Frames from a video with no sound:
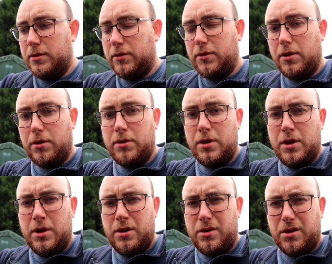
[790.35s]
It's not
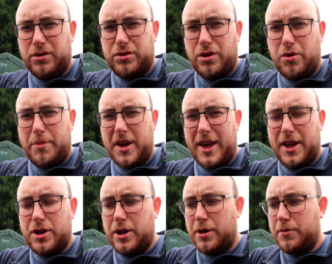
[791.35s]
too big an
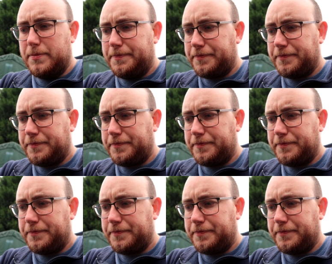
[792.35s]
issue